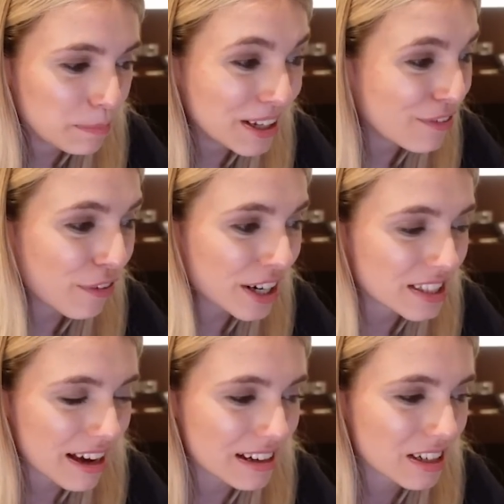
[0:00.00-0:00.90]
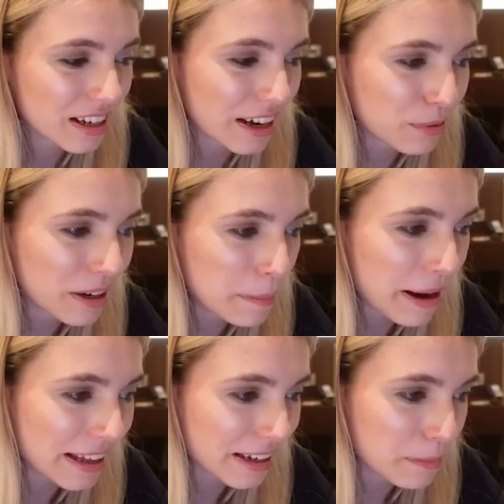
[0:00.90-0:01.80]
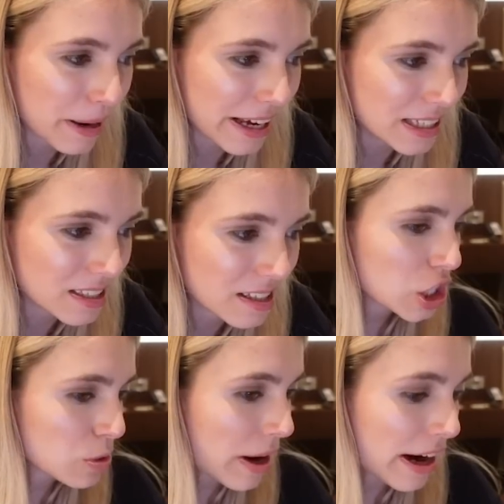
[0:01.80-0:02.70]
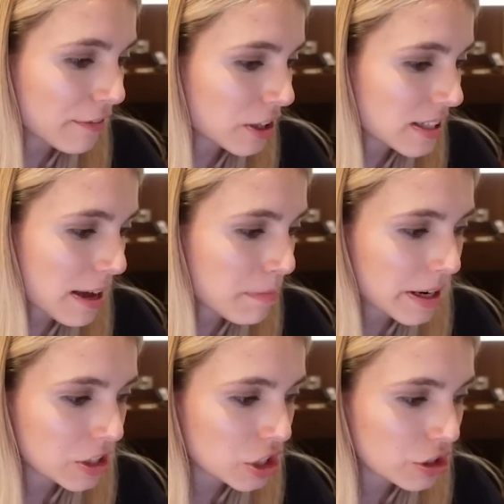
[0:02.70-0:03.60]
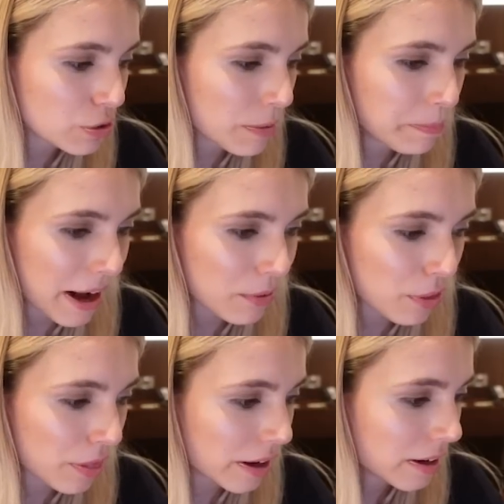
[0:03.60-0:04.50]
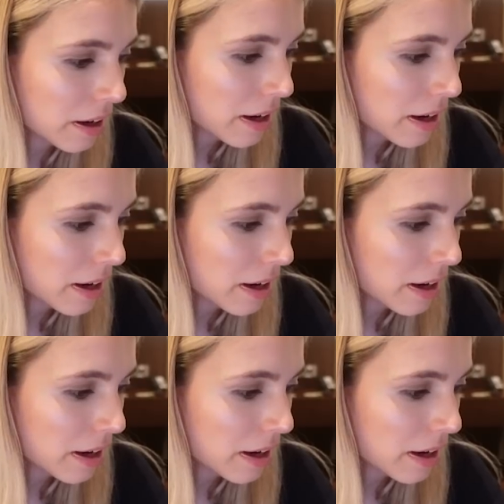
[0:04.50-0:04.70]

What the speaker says: b4 is actually like really badly placed, which is why after 10 minutes, she just went back with it.